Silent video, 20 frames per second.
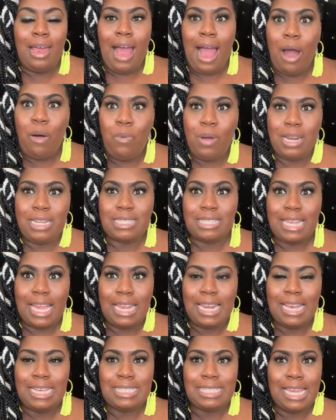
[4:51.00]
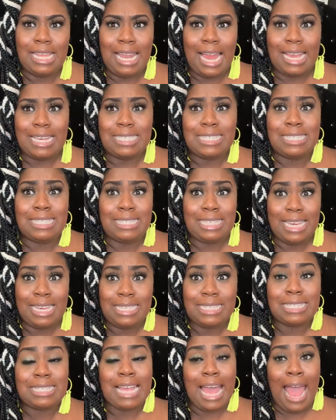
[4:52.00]
I want to say they said like
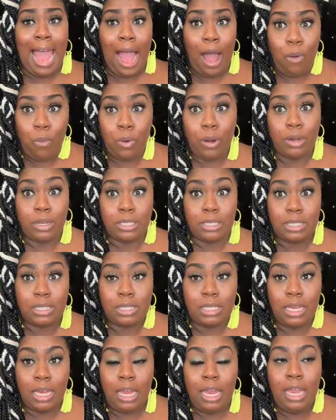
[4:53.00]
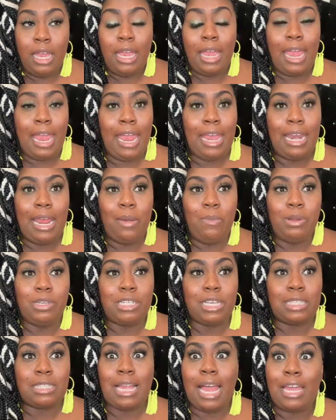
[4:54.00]
6 hours. And they were
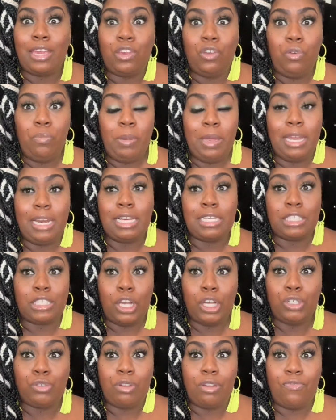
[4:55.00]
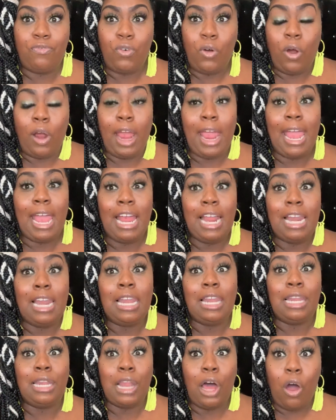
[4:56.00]
just like, you been in surgery for a
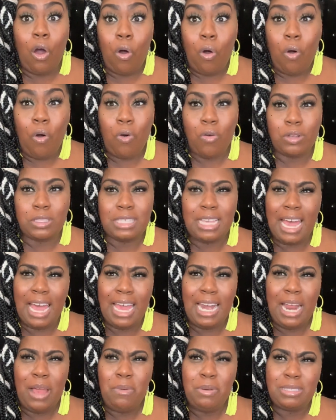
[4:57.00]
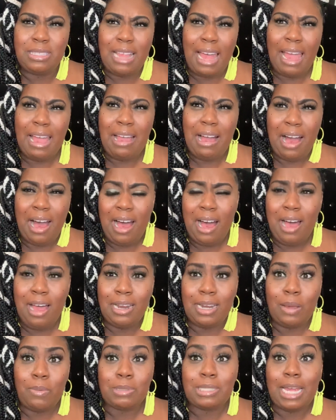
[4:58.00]
long time. I was like,
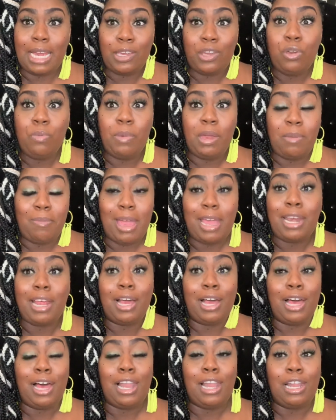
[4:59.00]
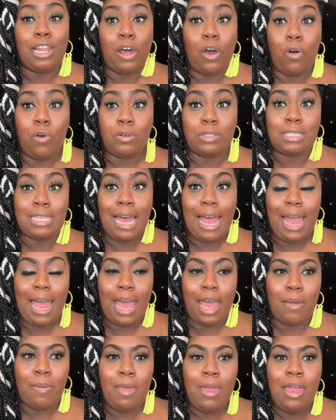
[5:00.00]
huh? They was like, you been back there a long
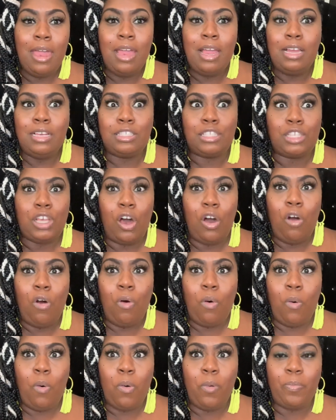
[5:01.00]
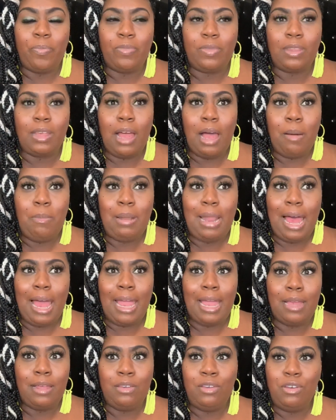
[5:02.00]
time. So I'm
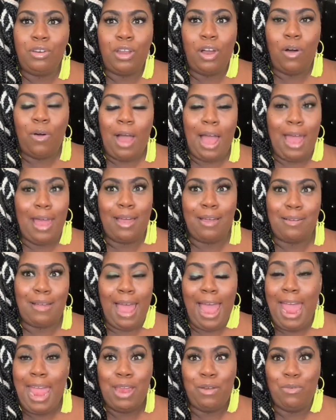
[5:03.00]
like, I